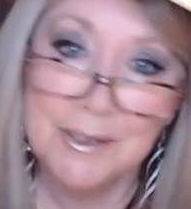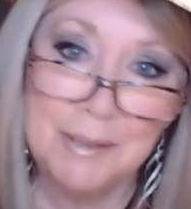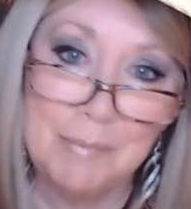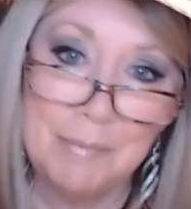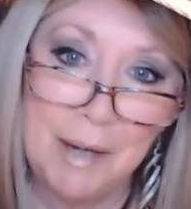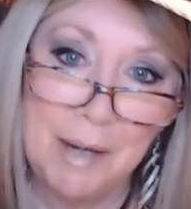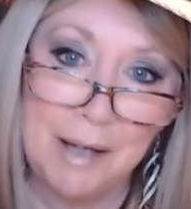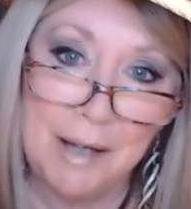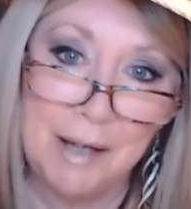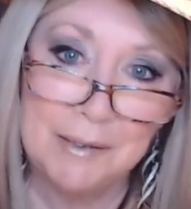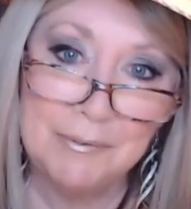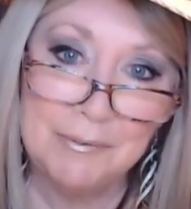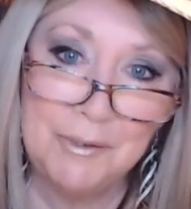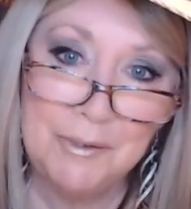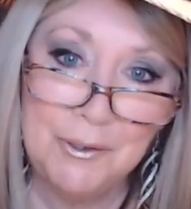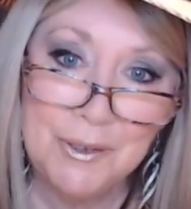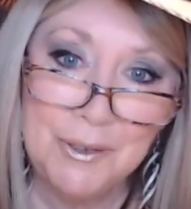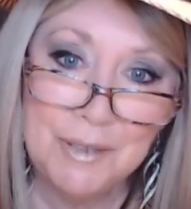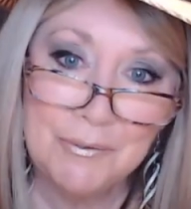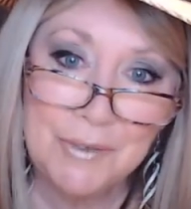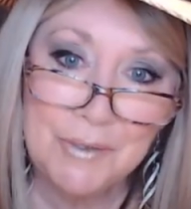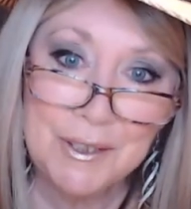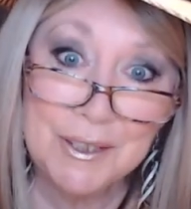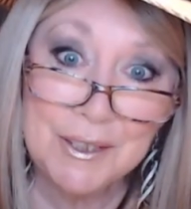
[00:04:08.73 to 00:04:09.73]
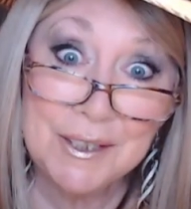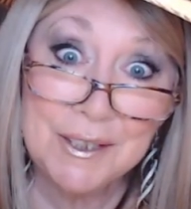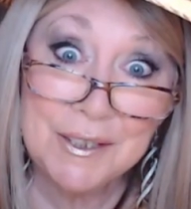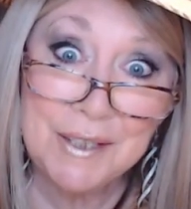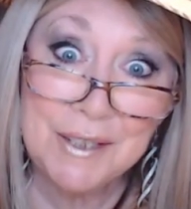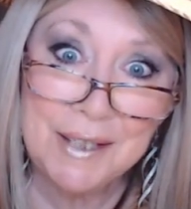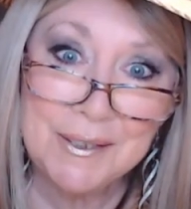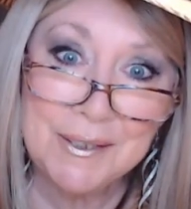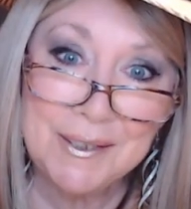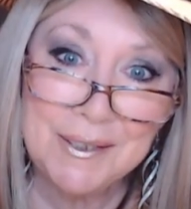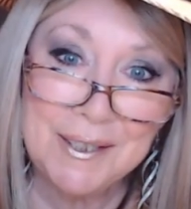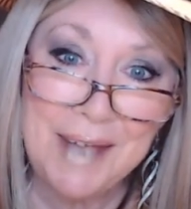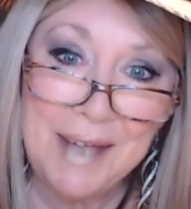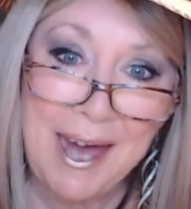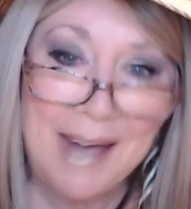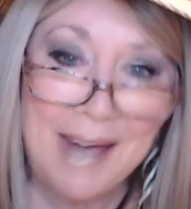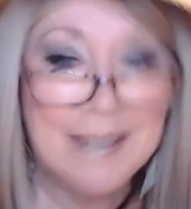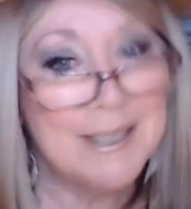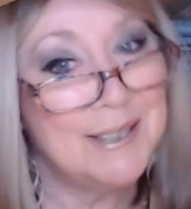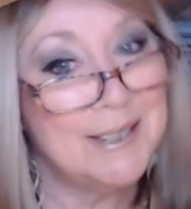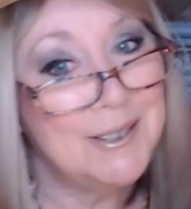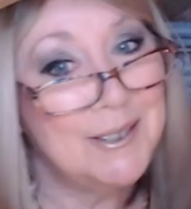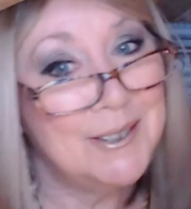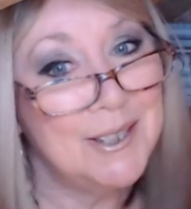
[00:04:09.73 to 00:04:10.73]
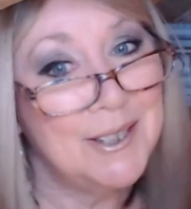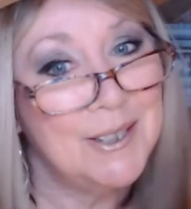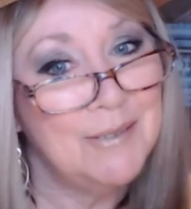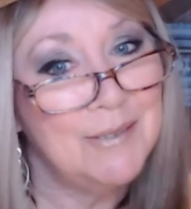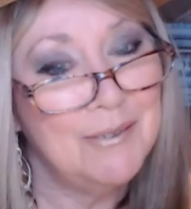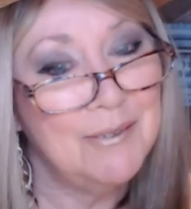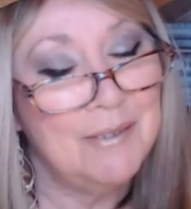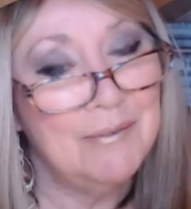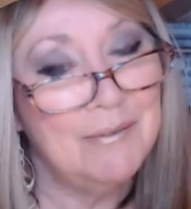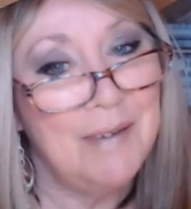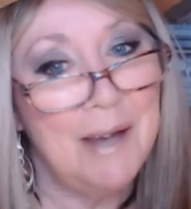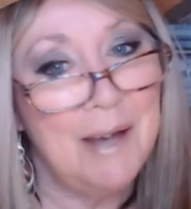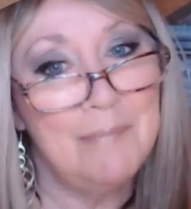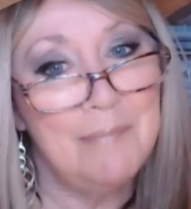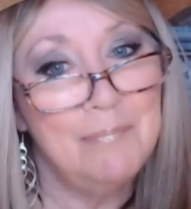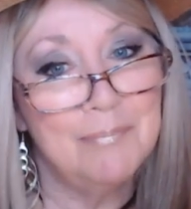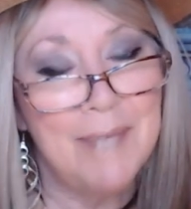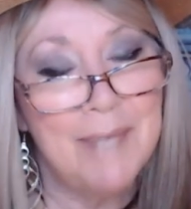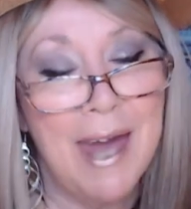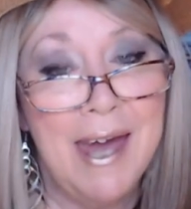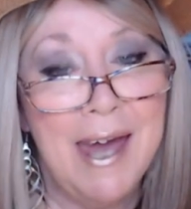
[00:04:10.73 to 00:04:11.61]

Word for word: he bought a few different Stetson hats just for fun.